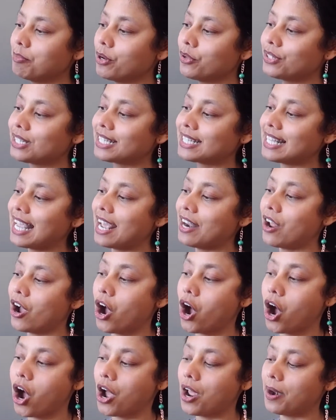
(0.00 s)
both set
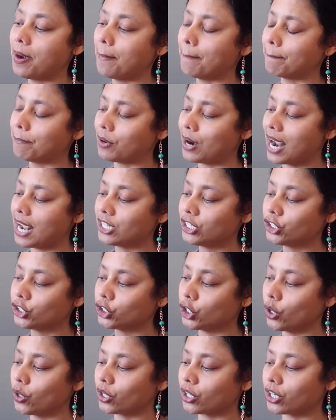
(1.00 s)
on brass
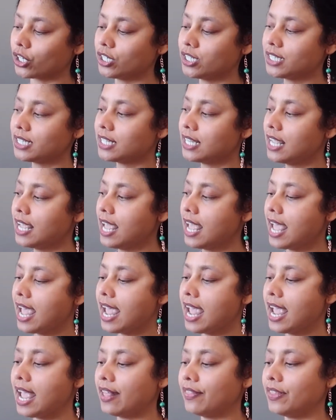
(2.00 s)
chokers
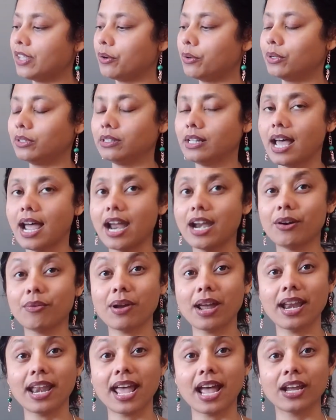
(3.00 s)
and they will lie
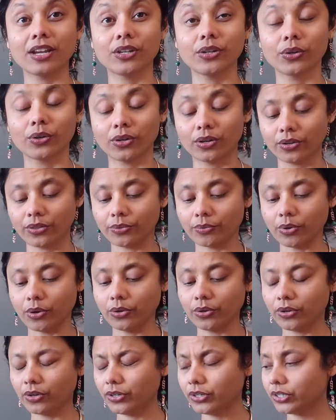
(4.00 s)
right at your
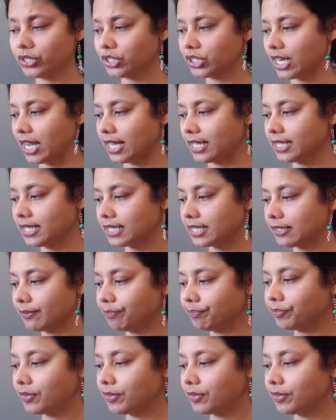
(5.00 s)
throat or your chest.